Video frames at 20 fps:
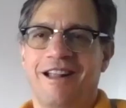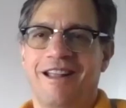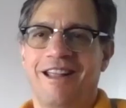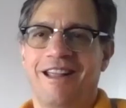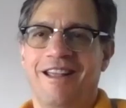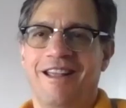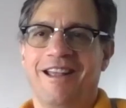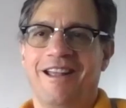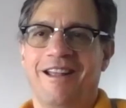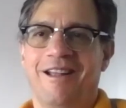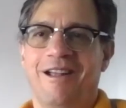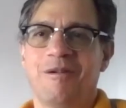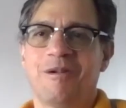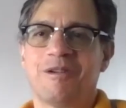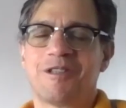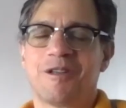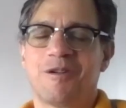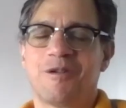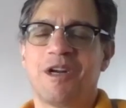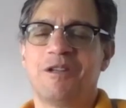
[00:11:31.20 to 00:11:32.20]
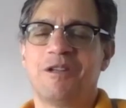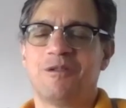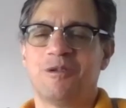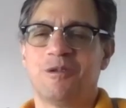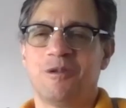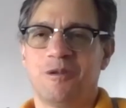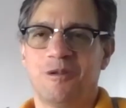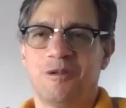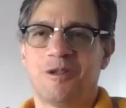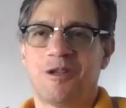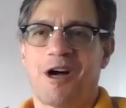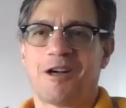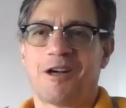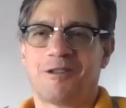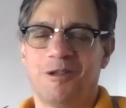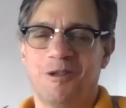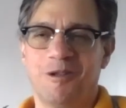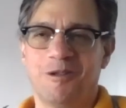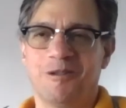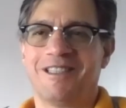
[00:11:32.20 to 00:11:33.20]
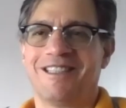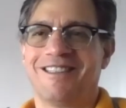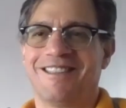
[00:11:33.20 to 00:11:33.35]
It was great to talk to you.